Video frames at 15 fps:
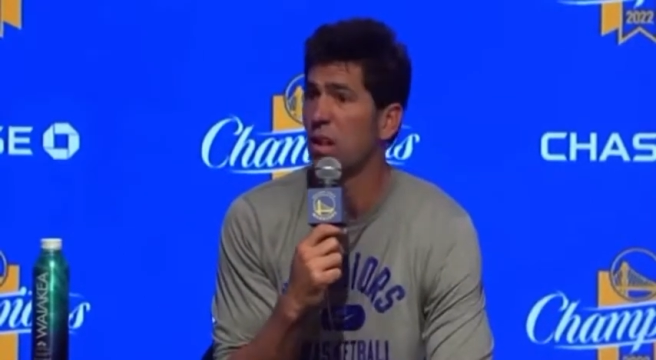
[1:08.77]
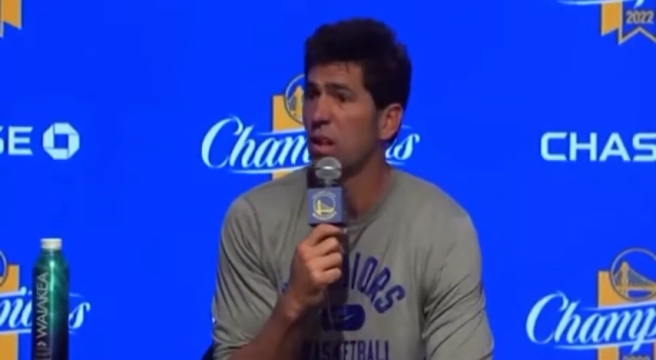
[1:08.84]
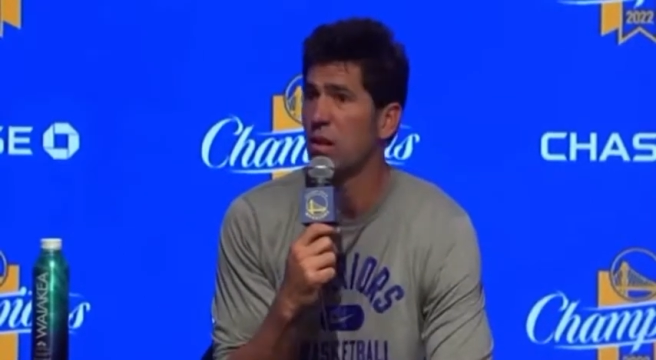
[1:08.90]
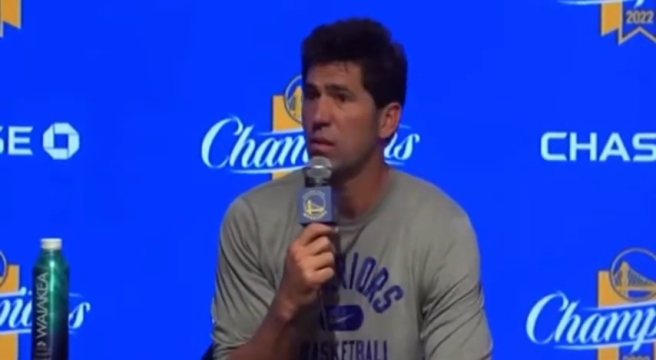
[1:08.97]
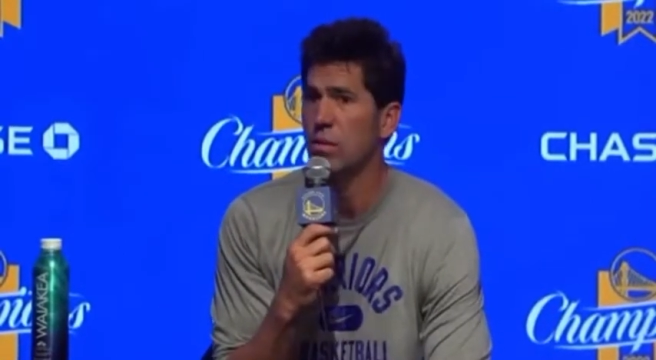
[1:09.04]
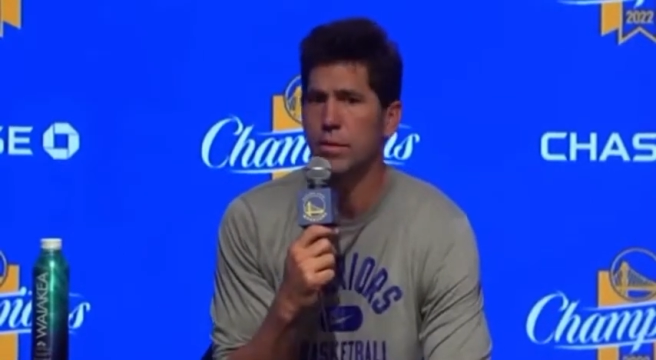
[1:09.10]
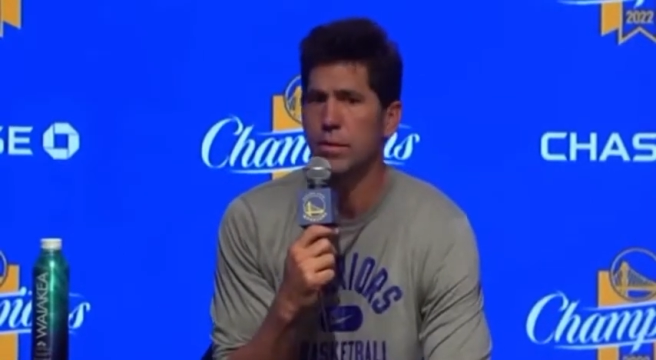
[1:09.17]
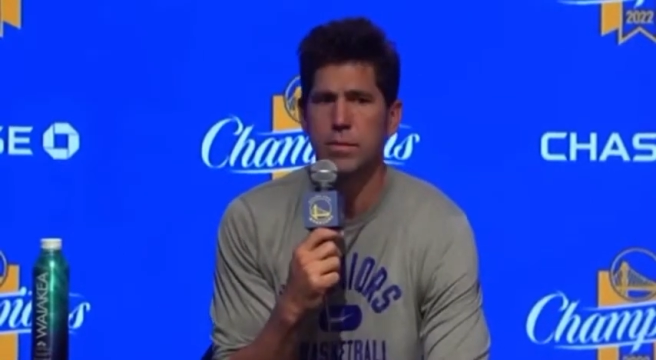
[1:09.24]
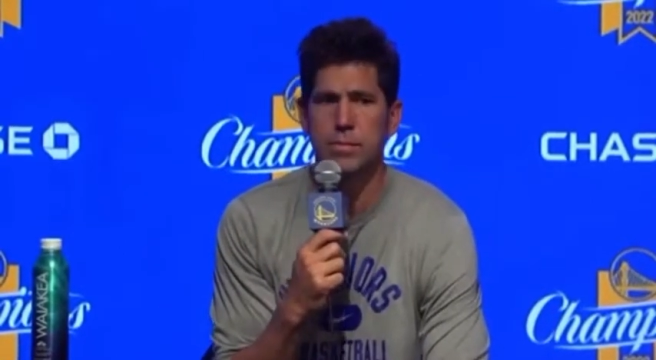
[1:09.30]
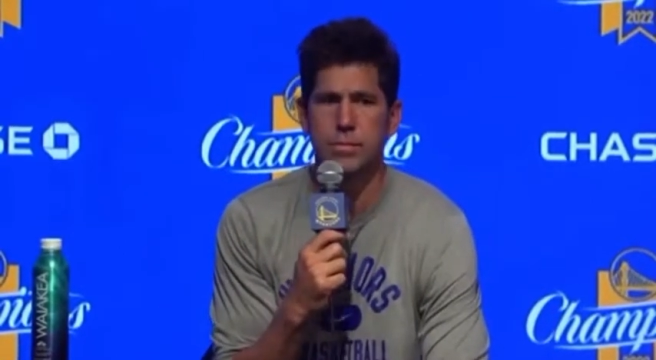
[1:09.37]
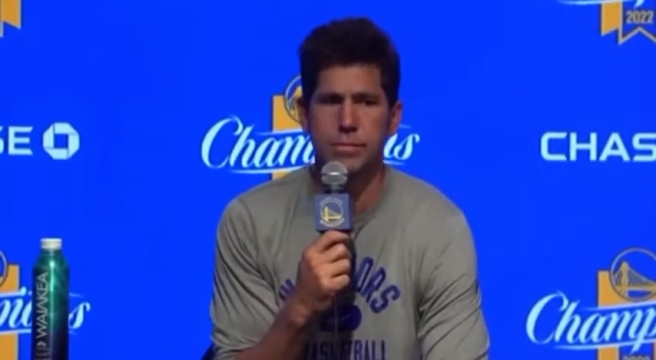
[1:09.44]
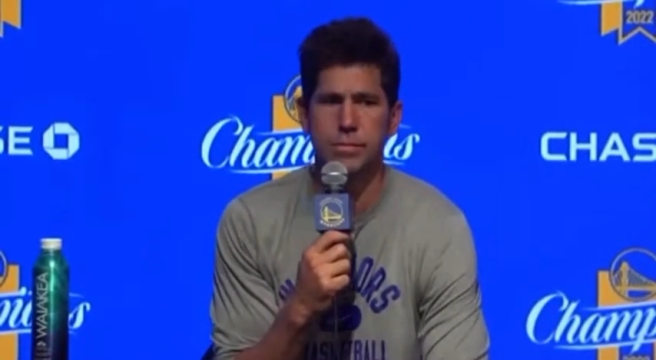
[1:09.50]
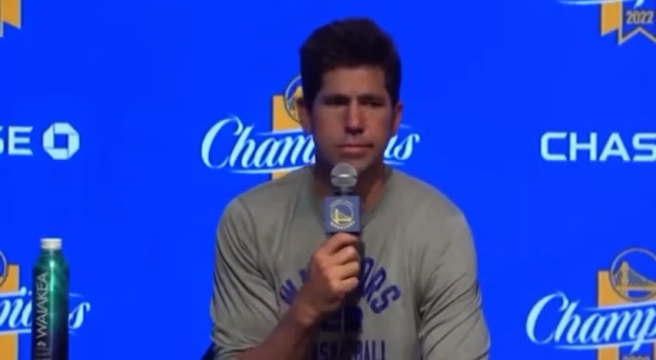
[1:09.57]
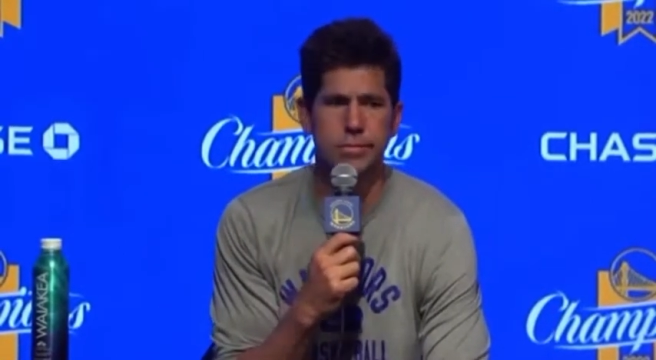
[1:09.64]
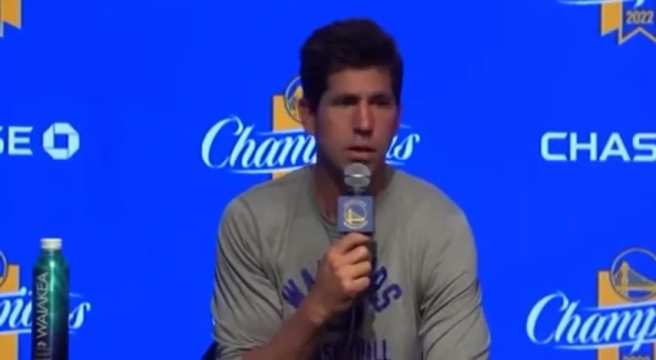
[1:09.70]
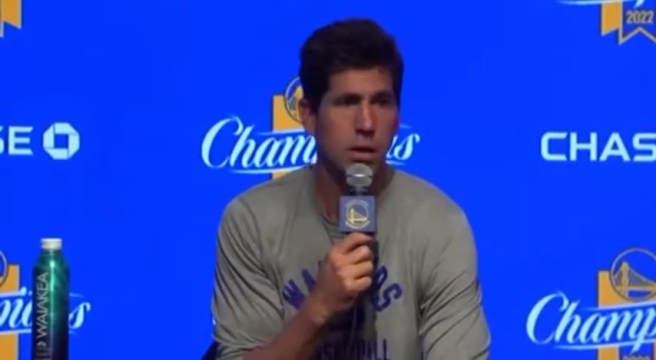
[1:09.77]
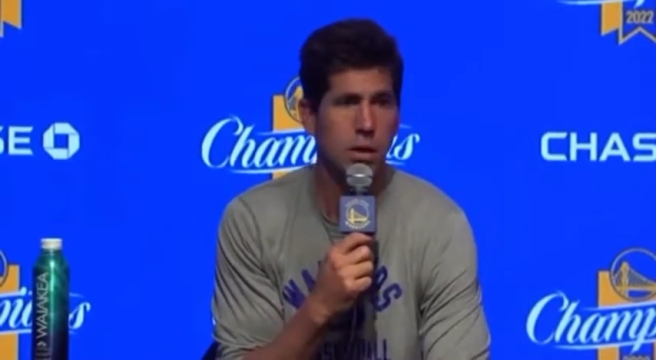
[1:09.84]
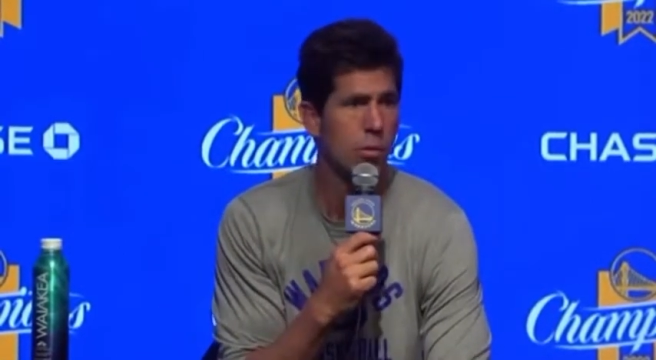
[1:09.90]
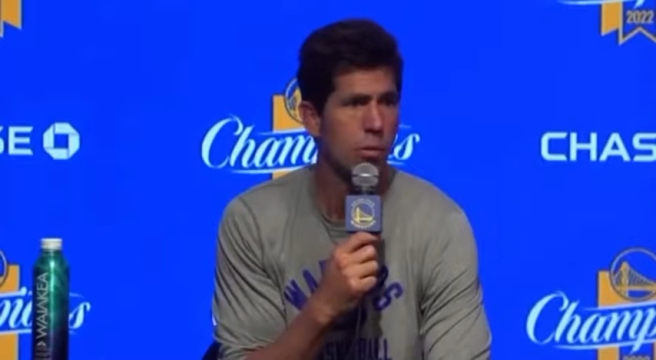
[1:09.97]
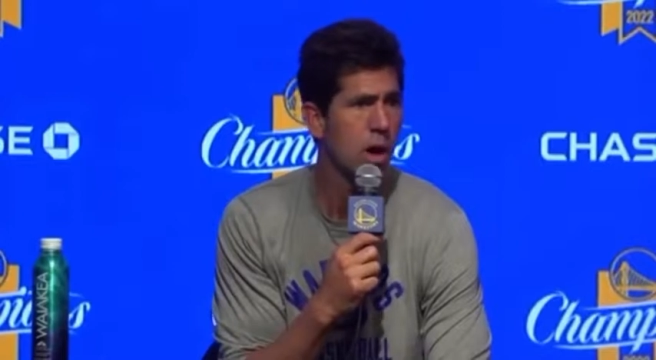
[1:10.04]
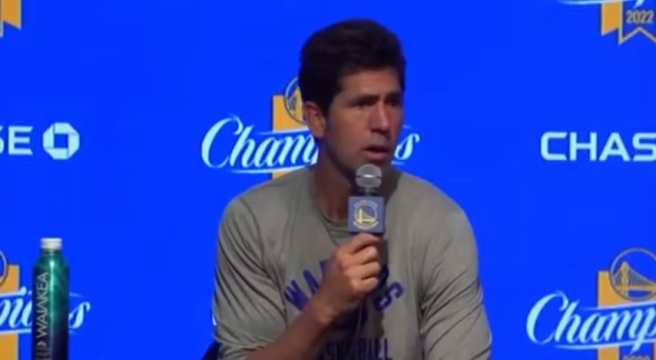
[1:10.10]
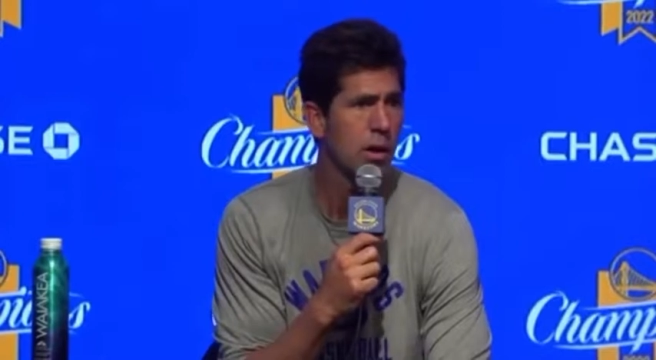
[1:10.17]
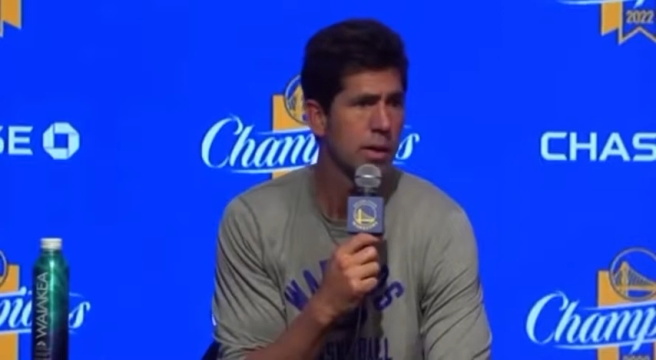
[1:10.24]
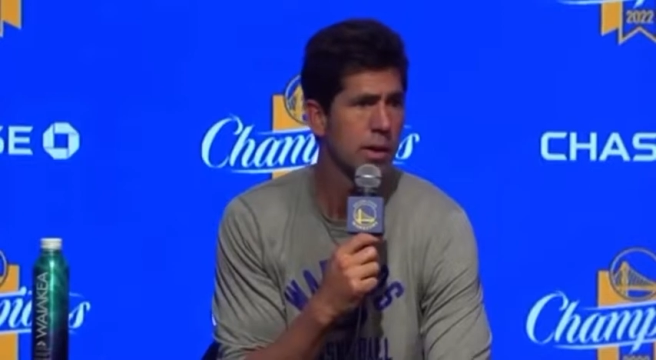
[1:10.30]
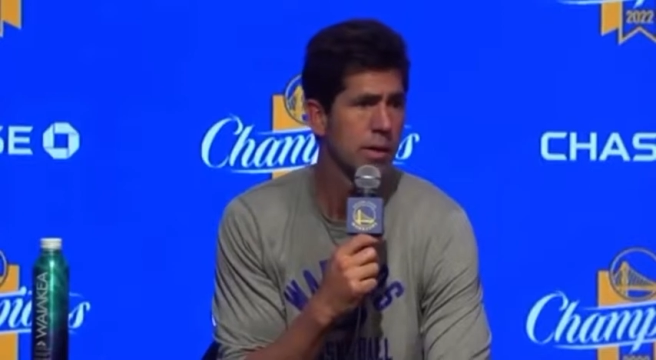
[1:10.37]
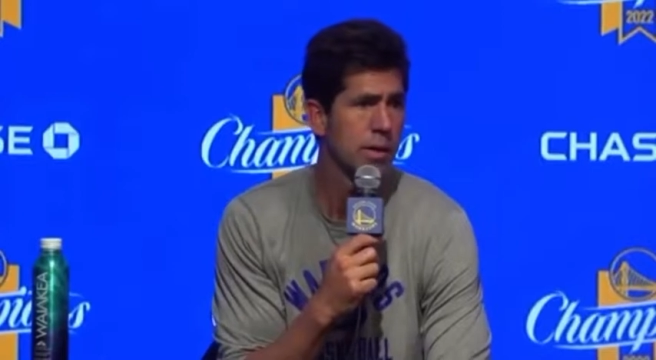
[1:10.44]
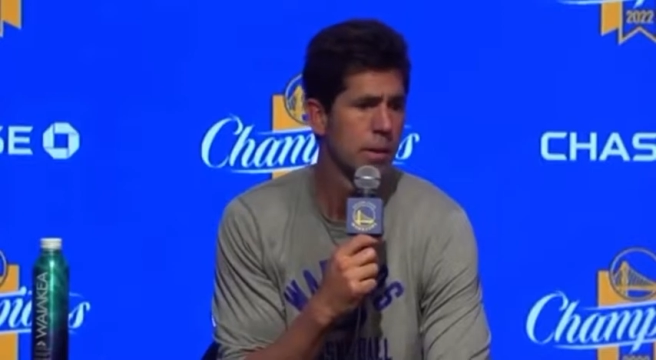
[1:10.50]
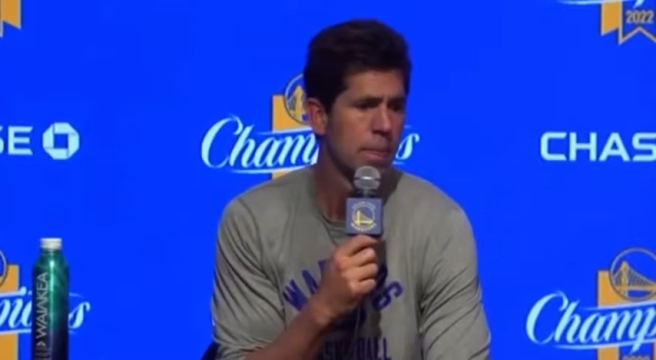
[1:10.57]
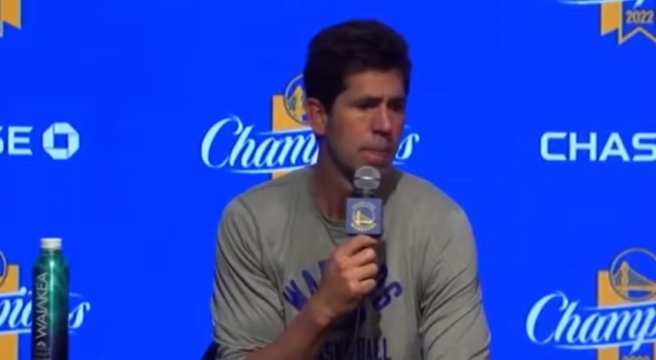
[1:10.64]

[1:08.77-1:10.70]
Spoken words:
health and camaraderie.